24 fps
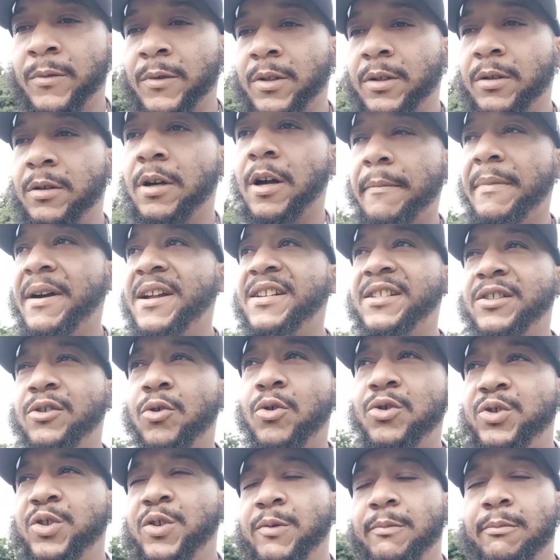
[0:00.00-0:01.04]
Imagine going
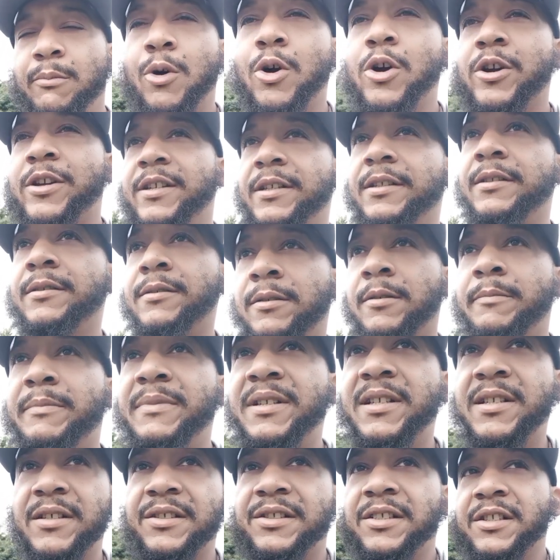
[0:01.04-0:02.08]
to the market
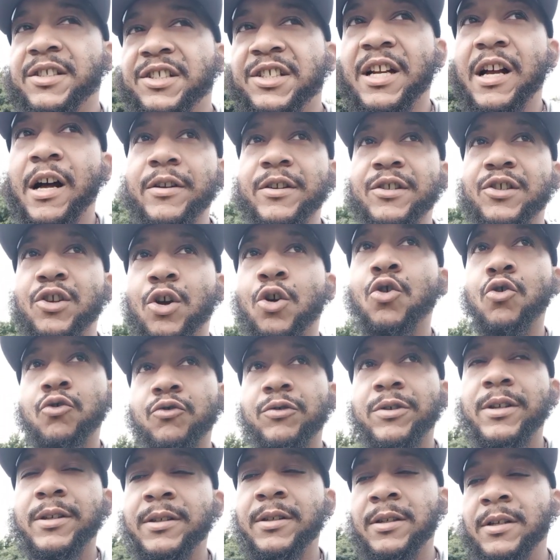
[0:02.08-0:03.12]
because your child is hungry.
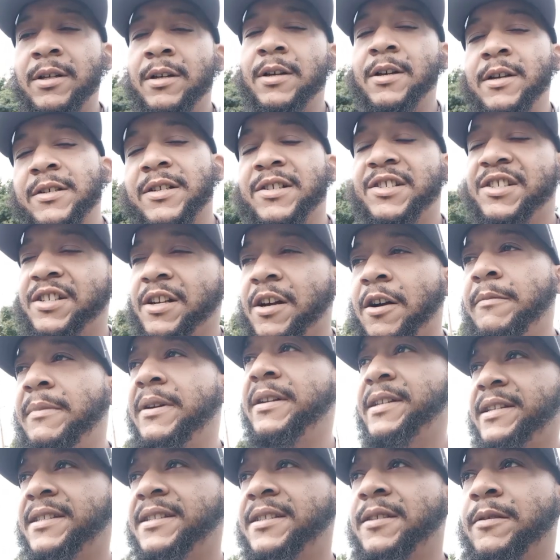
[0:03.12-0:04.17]
Your child may
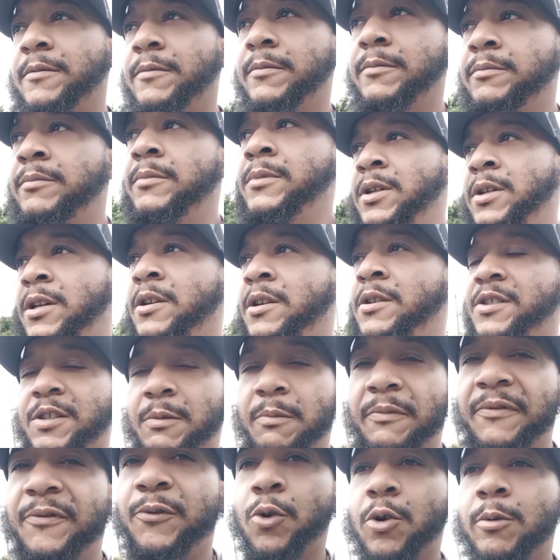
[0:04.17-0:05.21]
need some
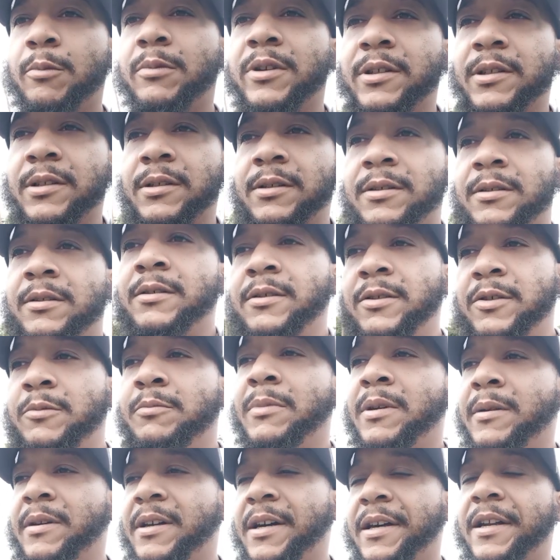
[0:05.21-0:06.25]
formula. You
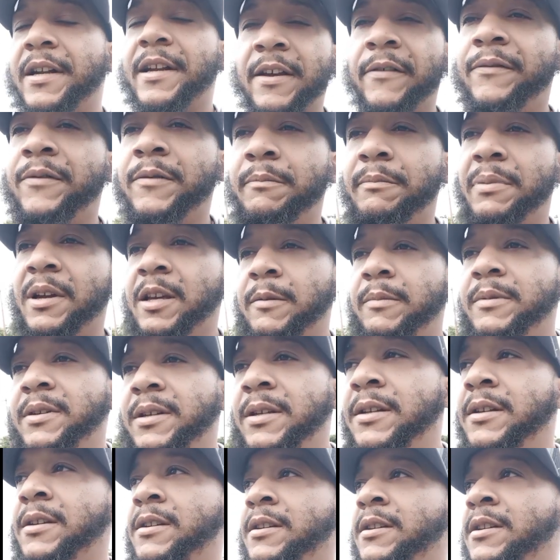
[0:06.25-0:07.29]
may got an infant baby,
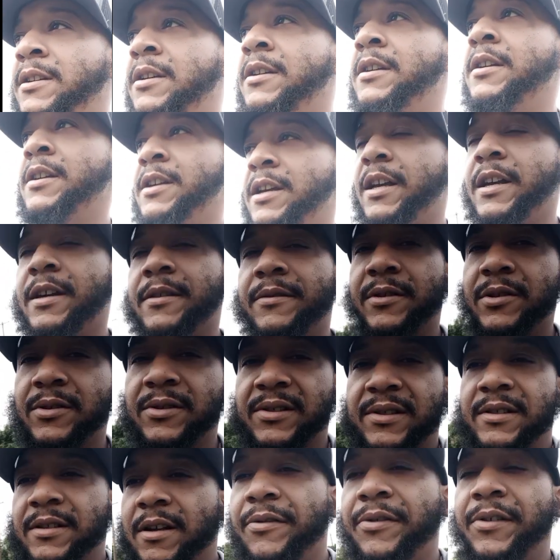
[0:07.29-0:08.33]
and there's
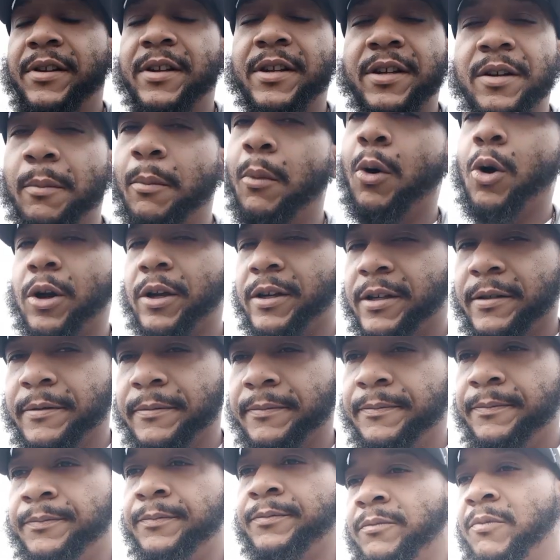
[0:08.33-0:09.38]
nothing in the market.
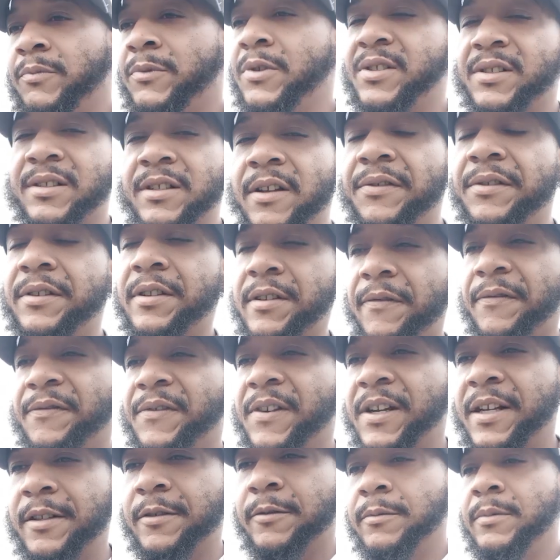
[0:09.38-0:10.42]
There's nothing to
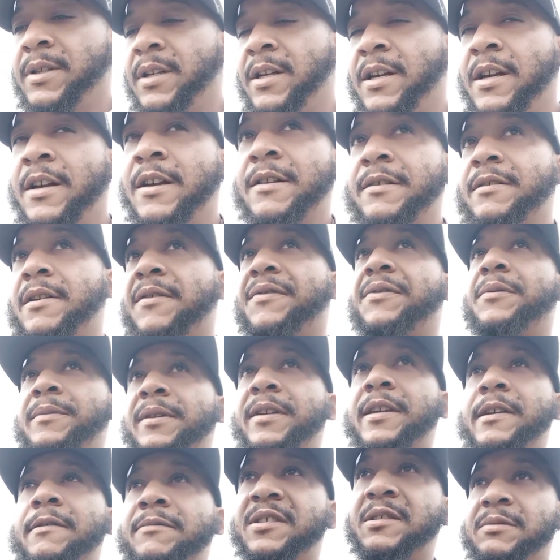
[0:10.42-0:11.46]
feed them, nothing to
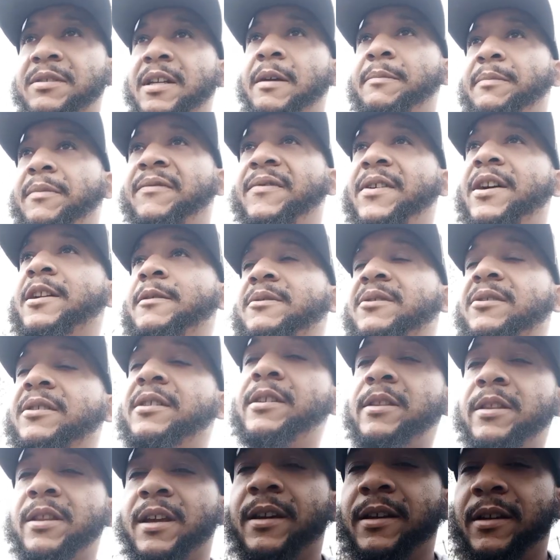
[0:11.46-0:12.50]
give them some type of vitamins,
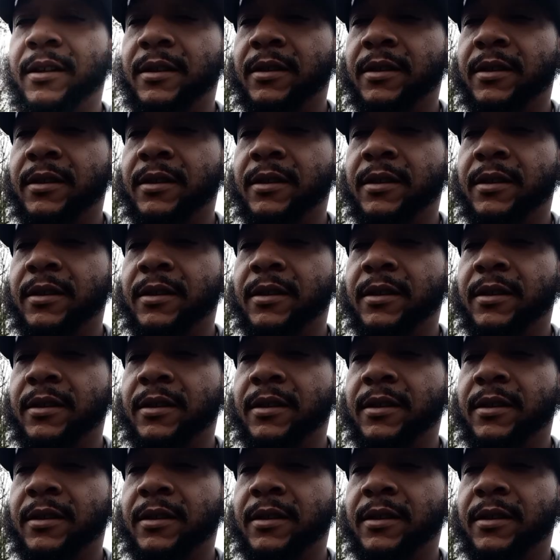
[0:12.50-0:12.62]
anything.